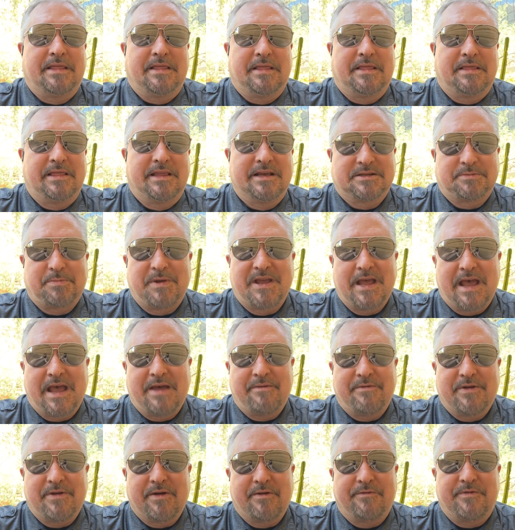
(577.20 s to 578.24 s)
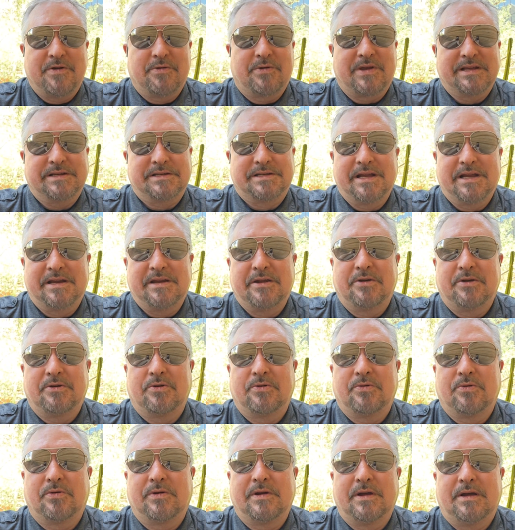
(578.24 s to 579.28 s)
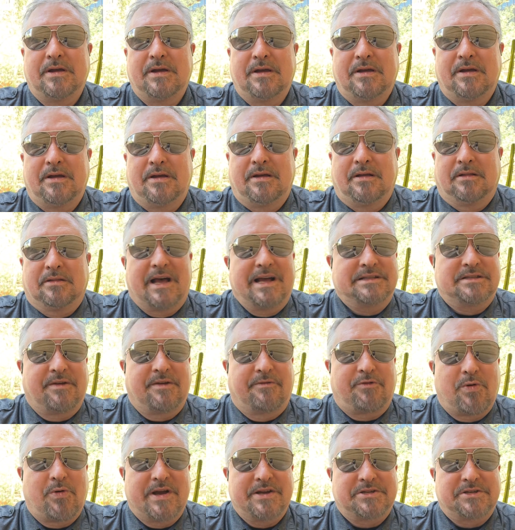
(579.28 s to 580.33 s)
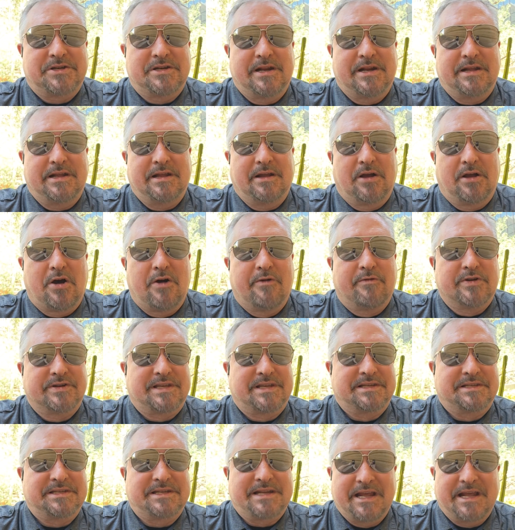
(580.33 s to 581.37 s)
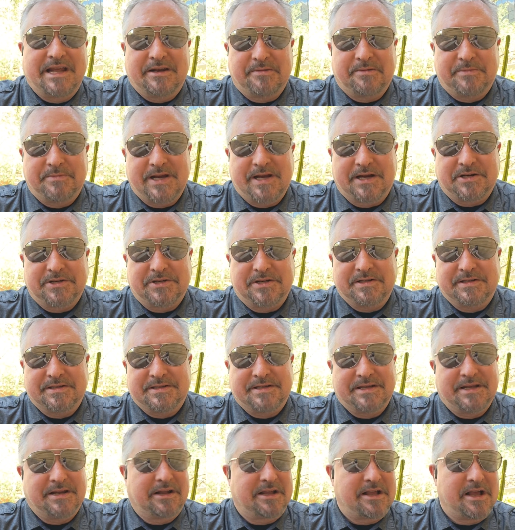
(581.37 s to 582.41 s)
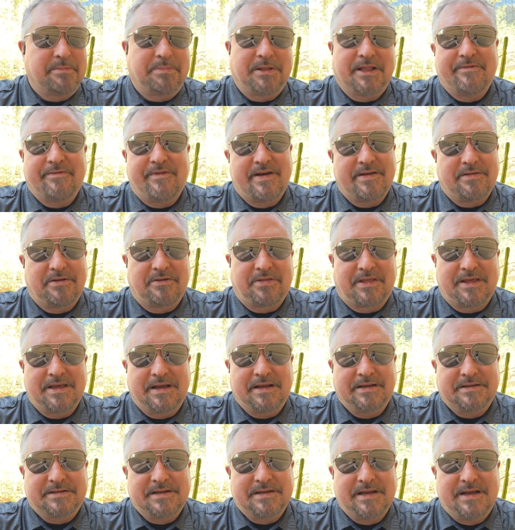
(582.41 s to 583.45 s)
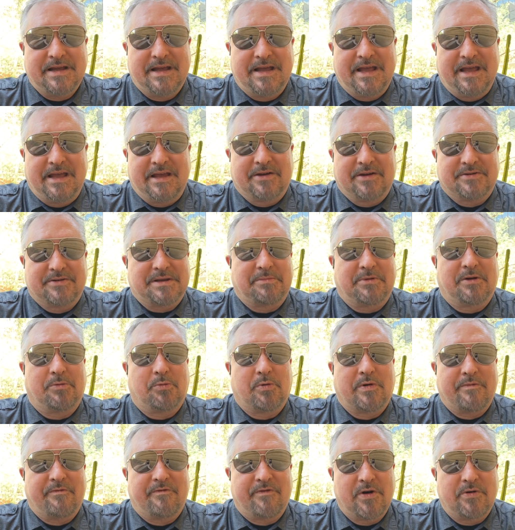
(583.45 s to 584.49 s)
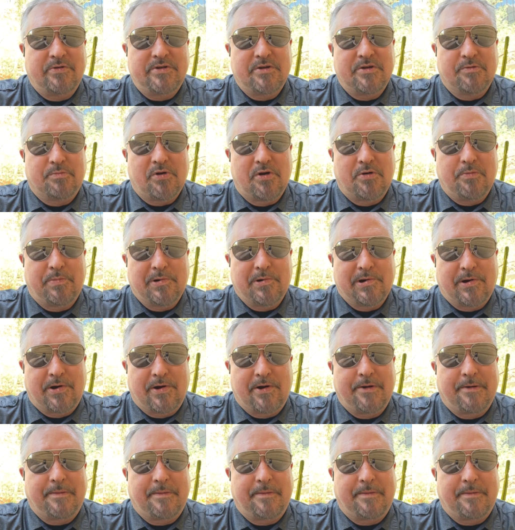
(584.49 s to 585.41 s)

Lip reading: this behavior, if you continue lines of questioning over sustained objections and a couple of other things, he goes, I'm going to revoke your pro per.